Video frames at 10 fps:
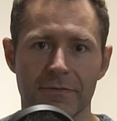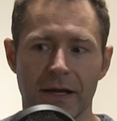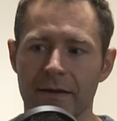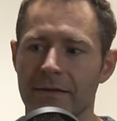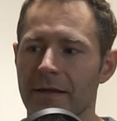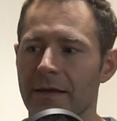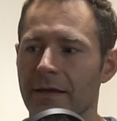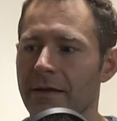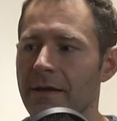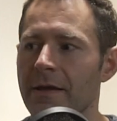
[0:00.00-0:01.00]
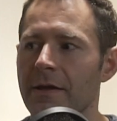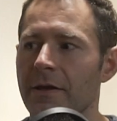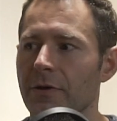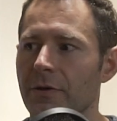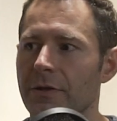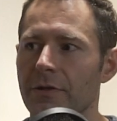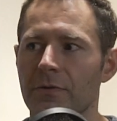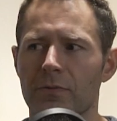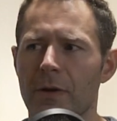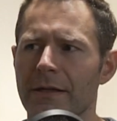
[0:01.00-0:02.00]
I think
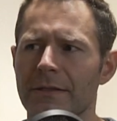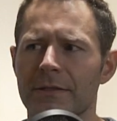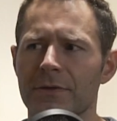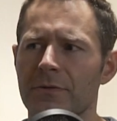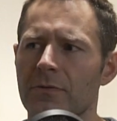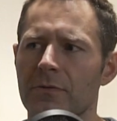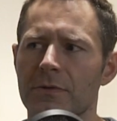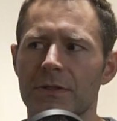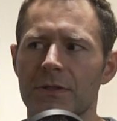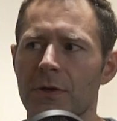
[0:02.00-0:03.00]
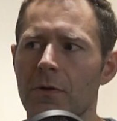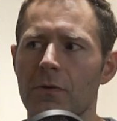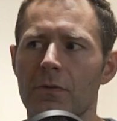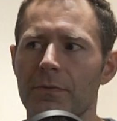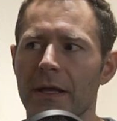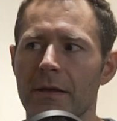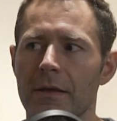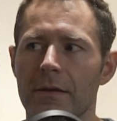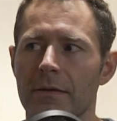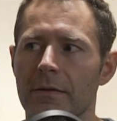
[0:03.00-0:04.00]
you run into so
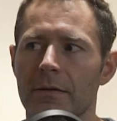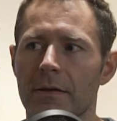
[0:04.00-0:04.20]
many,